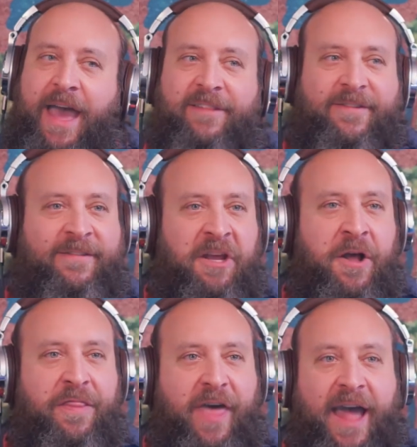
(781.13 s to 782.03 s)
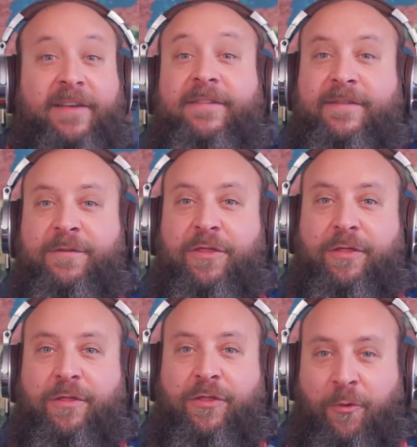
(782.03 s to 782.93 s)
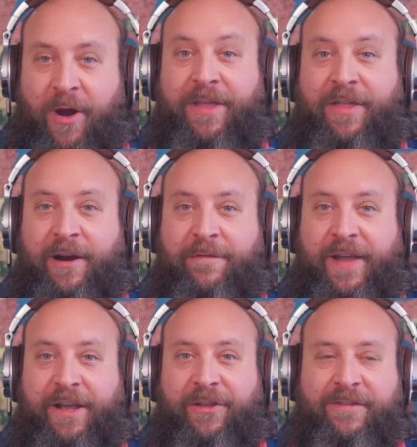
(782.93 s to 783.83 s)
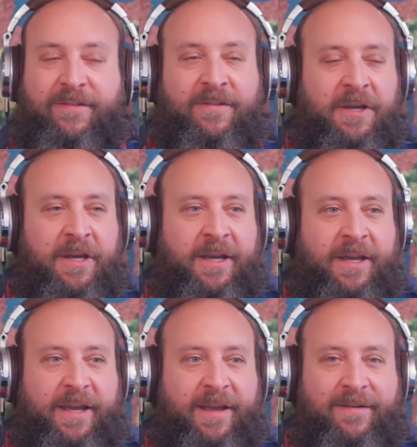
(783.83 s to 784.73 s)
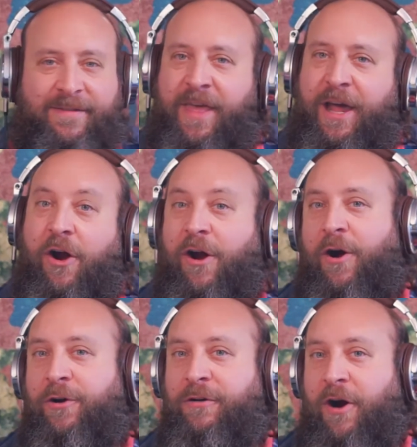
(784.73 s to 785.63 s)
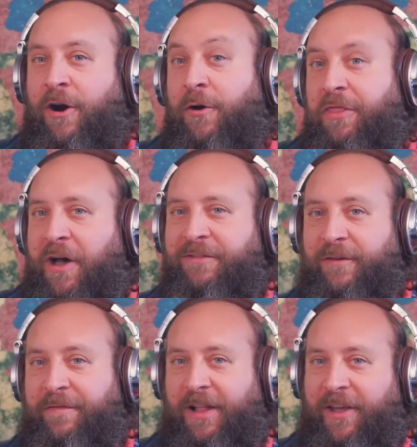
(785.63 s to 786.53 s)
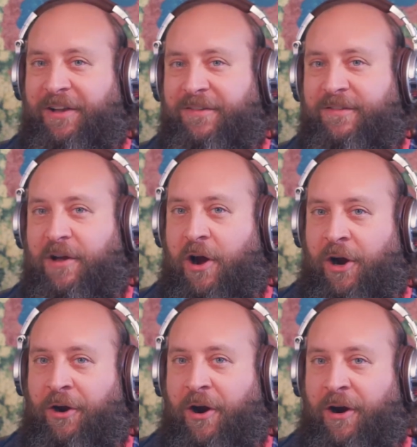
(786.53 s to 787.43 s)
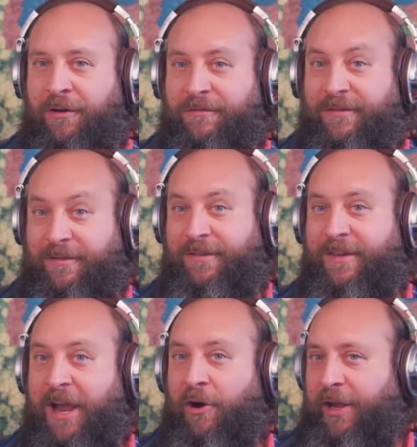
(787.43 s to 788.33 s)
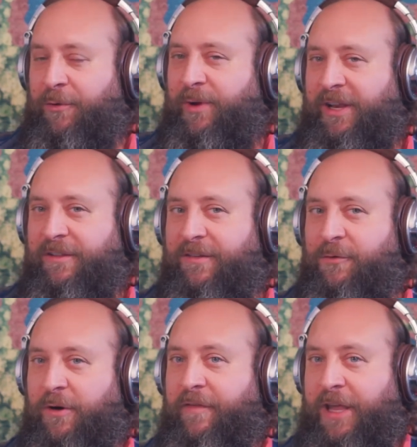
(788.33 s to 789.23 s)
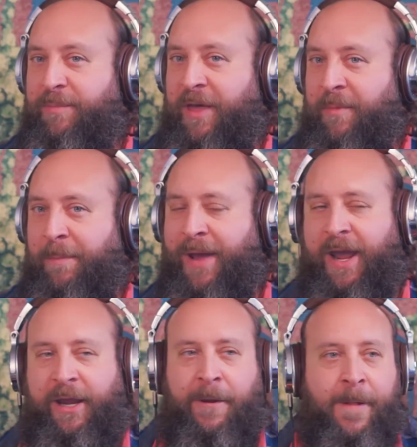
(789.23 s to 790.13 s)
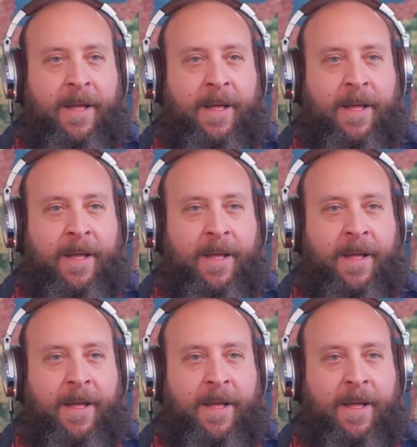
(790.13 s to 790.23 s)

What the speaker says: that is the way that it feels, is that our own thoughts and feelings are scary, and we need to sort of keep them at bay.